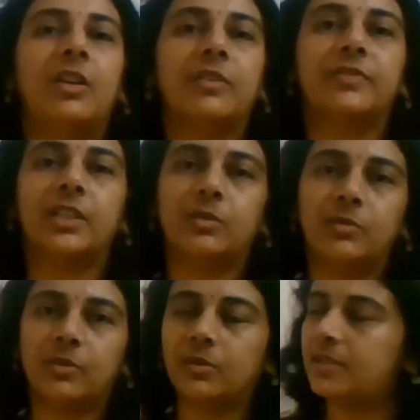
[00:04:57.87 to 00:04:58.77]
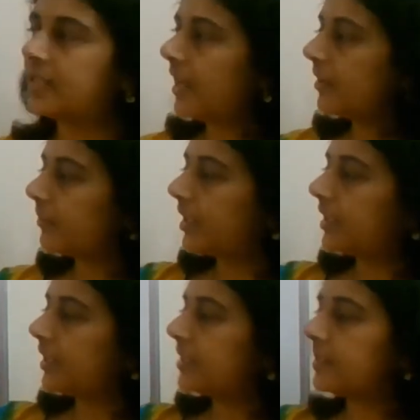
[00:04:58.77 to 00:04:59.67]
of the glucose, and when
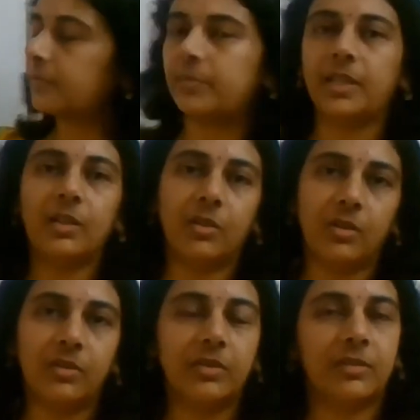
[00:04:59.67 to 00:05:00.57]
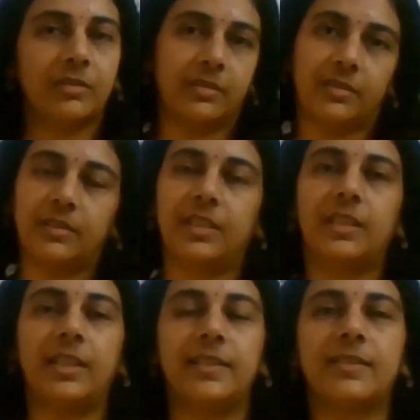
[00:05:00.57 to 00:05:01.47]
it is below,
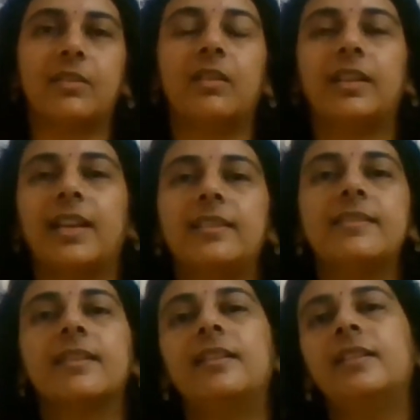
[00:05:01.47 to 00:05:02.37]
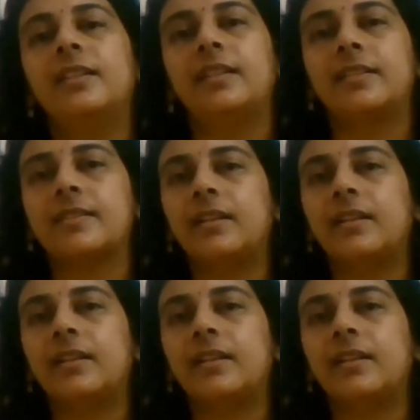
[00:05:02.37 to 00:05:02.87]
it is called as, it's a